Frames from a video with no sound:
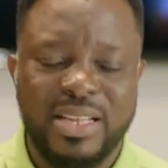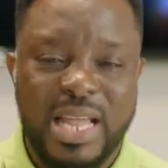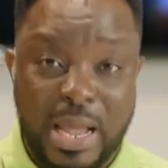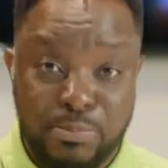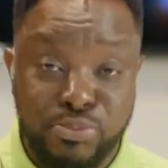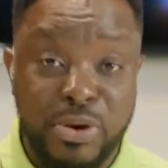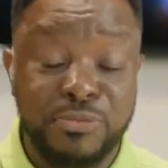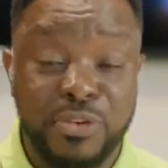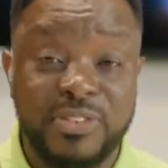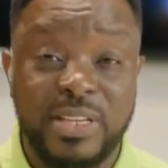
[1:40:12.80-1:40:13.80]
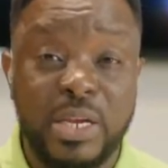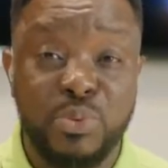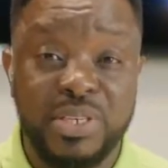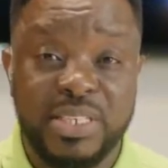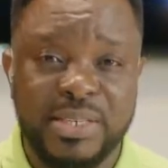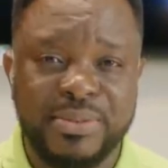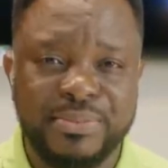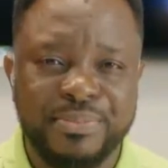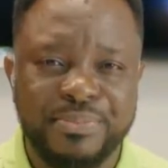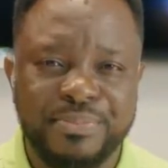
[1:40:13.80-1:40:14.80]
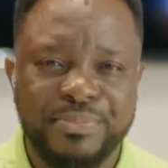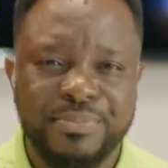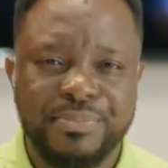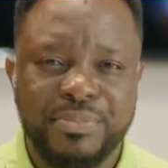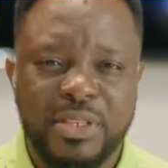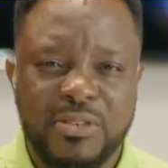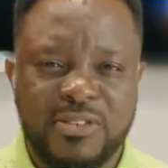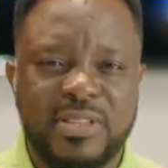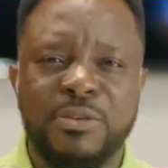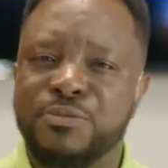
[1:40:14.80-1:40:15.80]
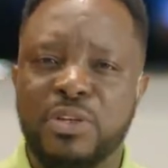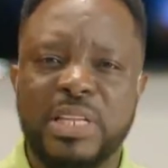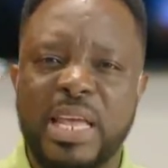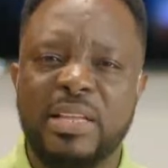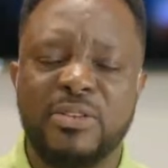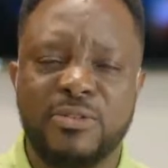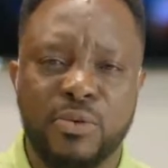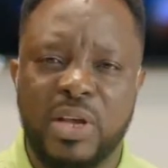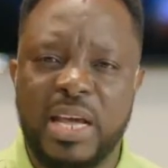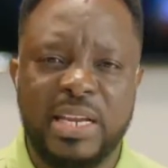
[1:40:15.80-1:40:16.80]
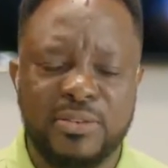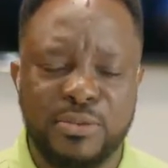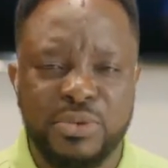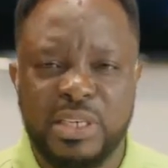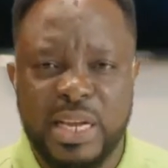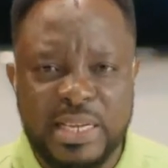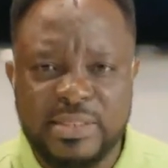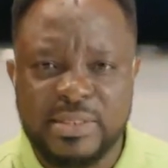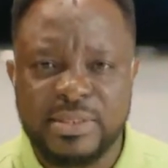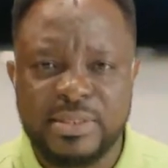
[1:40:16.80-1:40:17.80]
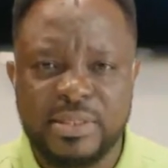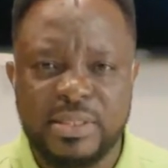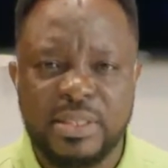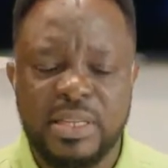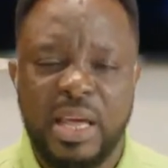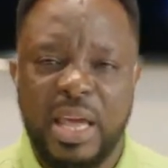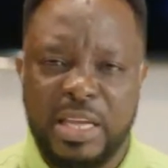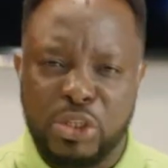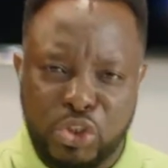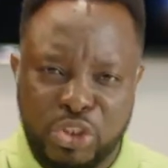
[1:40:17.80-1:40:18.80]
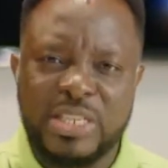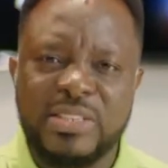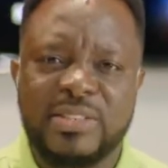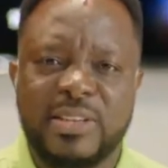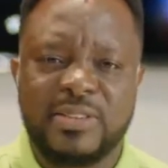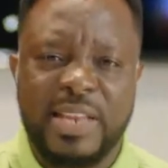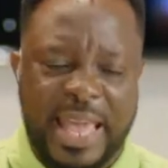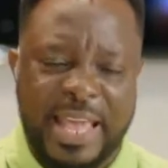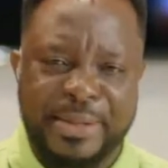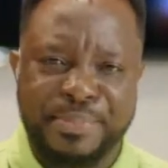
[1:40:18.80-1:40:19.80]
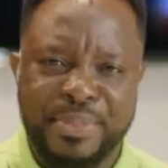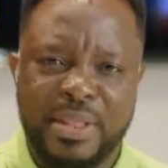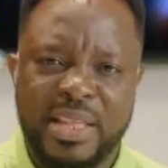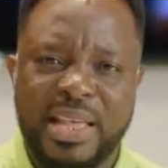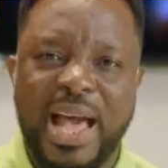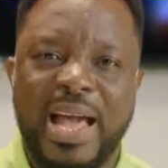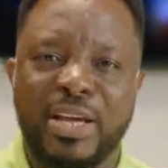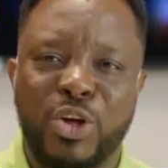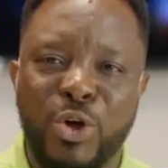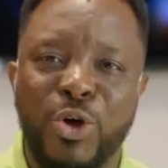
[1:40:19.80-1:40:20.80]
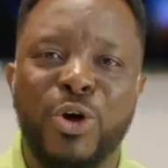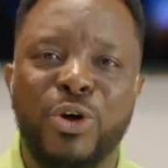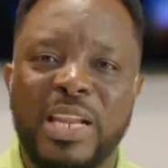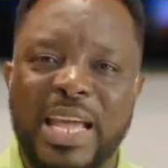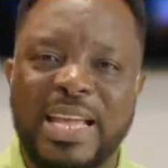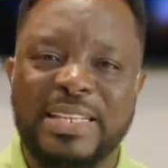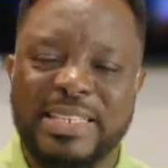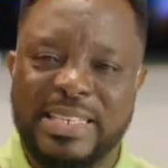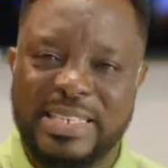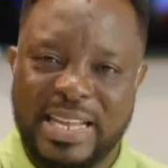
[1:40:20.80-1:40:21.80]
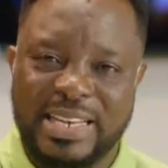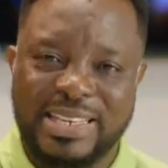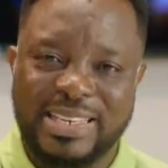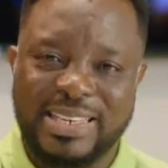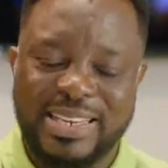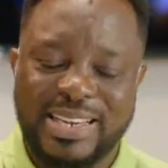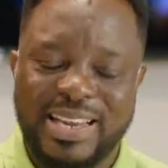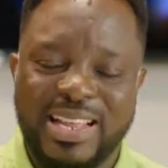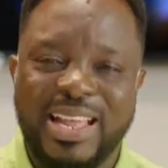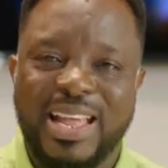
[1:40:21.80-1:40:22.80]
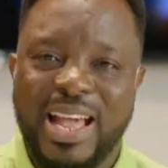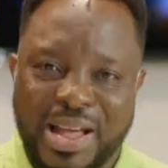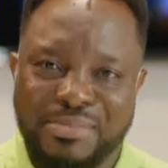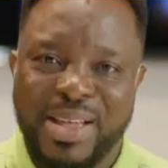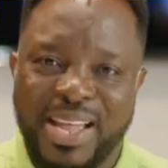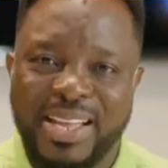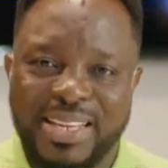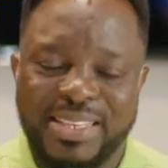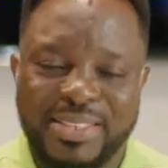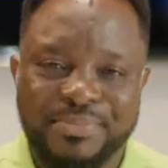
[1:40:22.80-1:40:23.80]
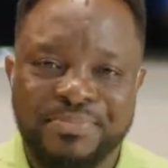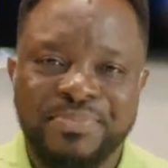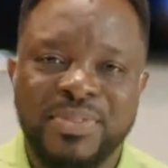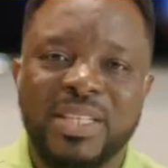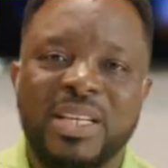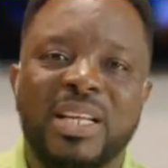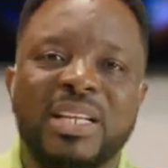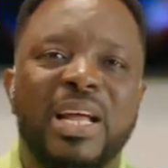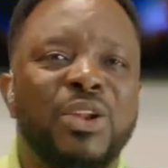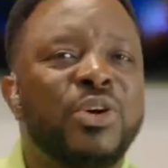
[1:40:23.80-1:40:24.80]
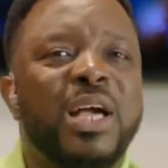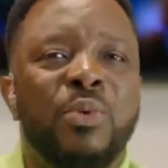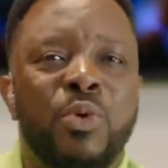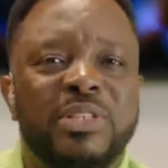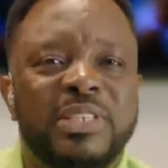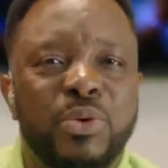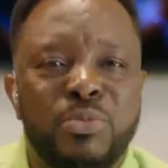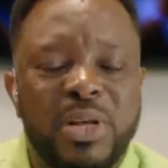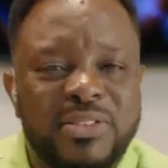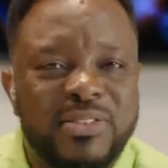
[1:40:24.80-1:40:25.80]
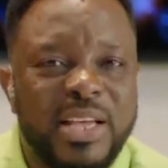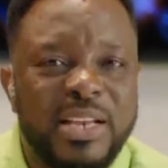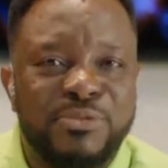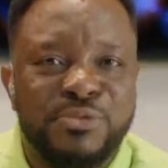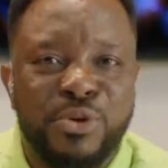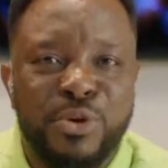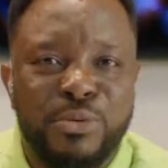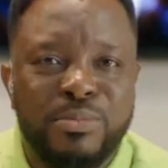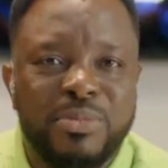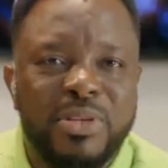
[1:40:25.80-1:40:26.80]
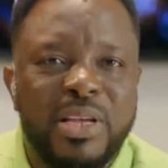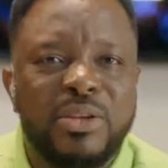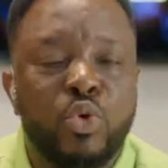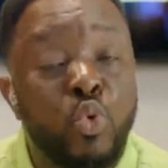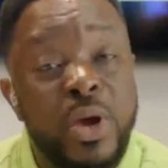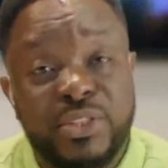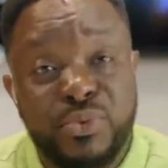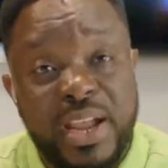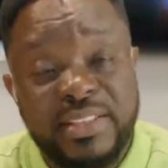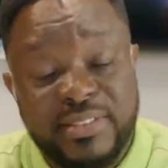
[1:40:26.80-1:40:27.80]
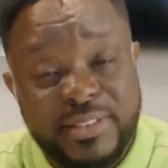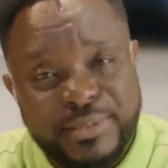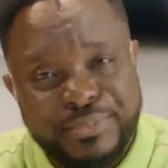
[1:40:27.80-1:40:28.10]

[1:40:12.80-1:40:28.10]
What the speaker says: I pray for security. Send forth angels to guide us through the night. In Jesus' name, I call it done. Amen. Now, look at what the woman said from Kuwait, right?